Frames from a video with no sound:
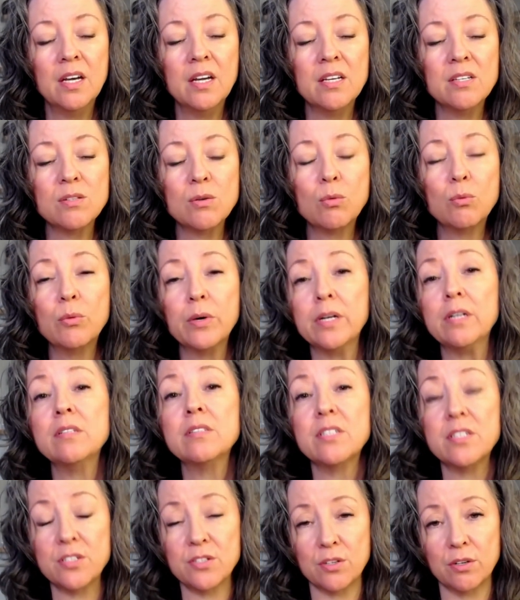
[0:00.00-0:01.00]
is a real
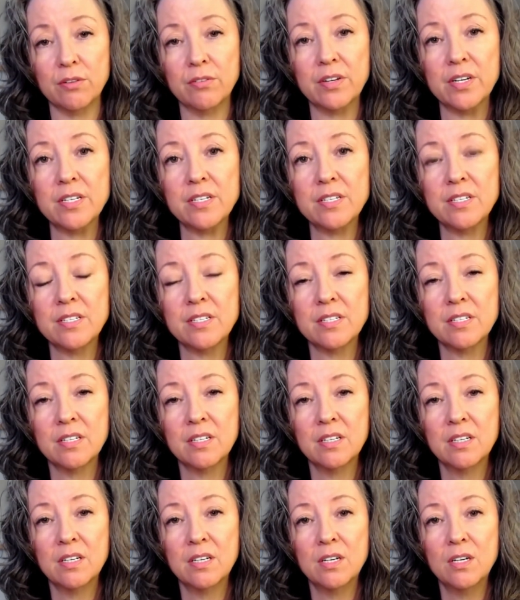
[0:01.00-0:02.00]
disservice
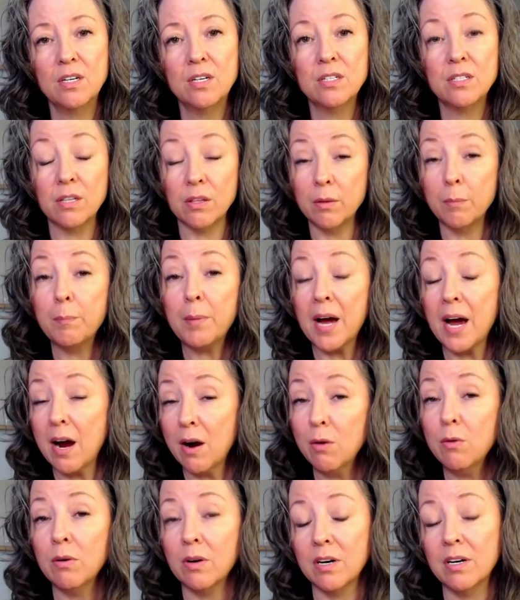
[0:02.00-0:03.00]
to the
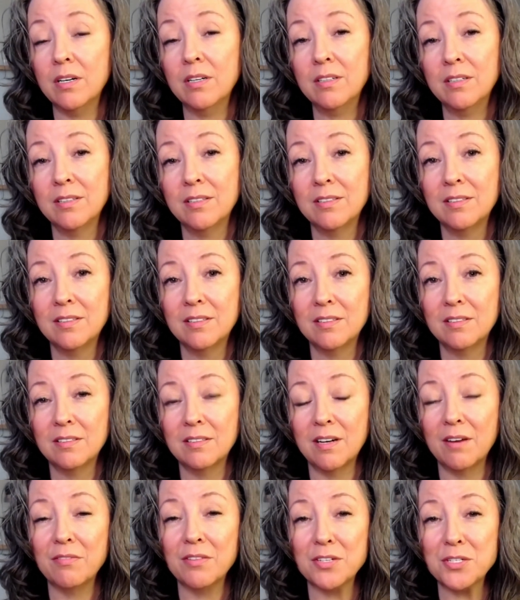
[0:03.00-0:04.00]
power
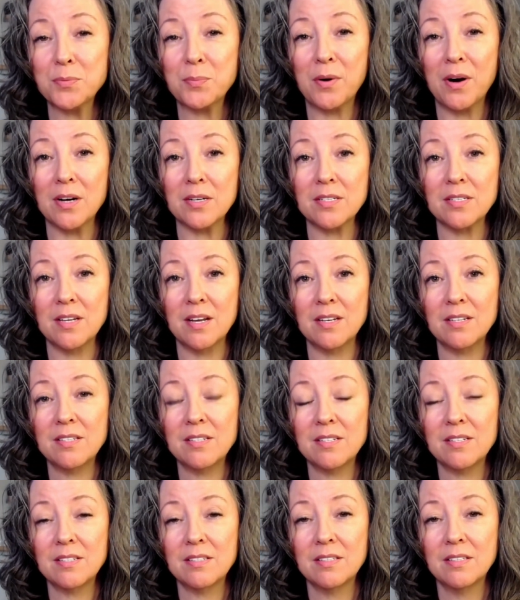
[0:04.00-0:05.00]
of this
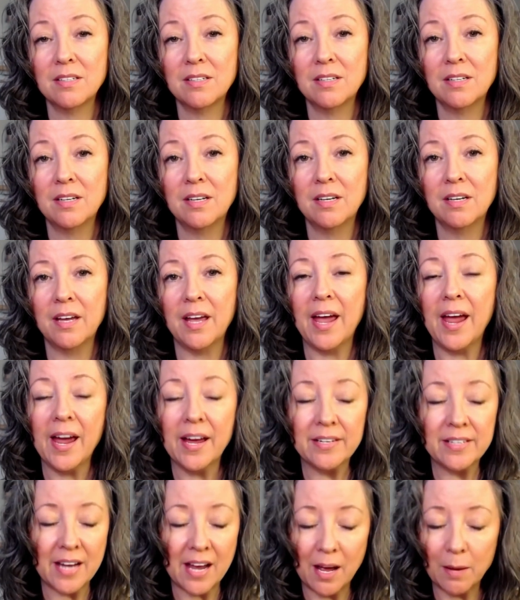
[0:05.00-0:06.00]
process,
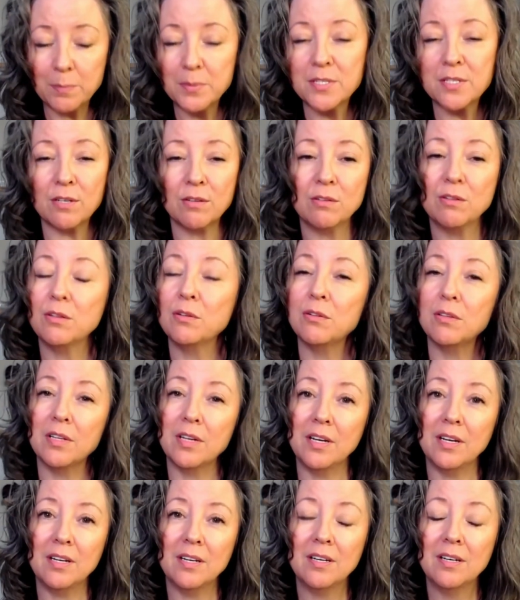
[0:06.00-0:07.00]
and
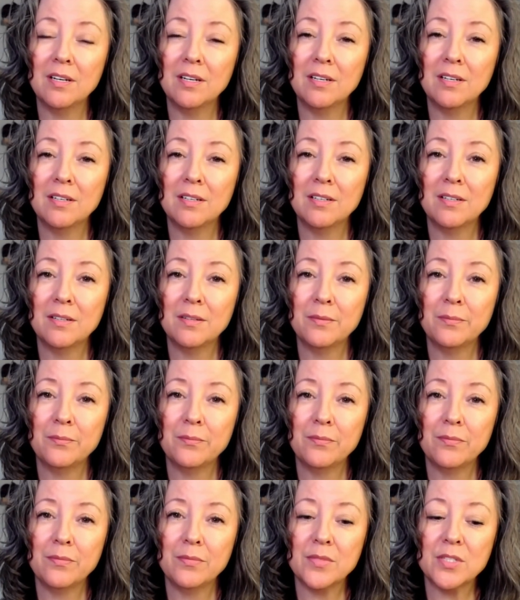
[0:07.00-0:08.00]
absolutely
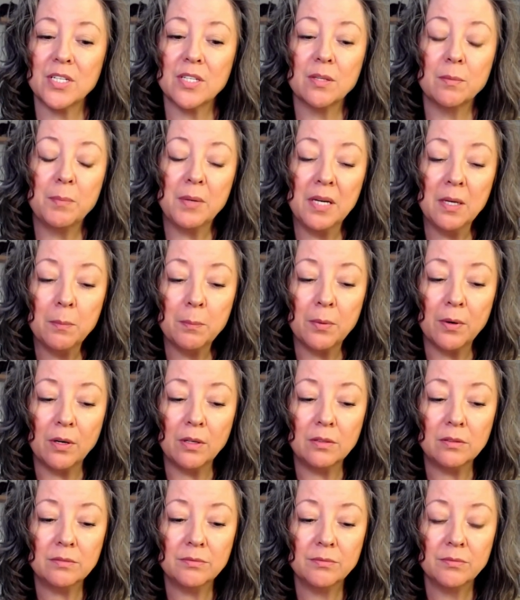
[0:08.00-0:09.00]
to the
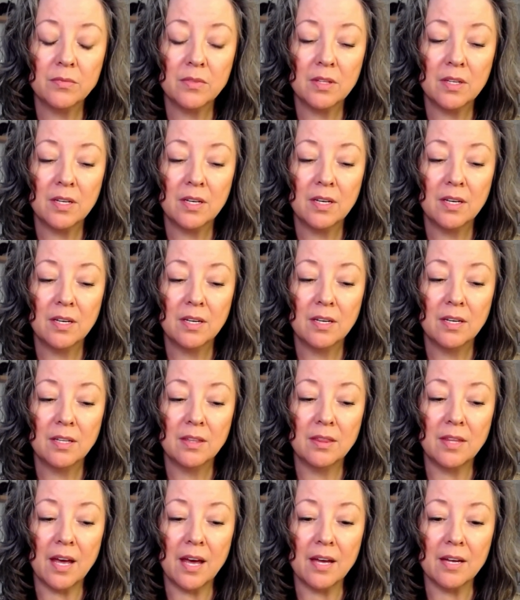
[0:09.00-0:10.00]
people
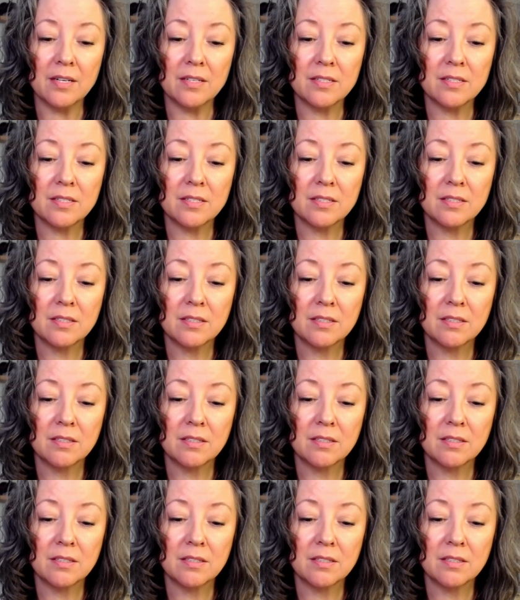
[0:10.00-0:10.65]
that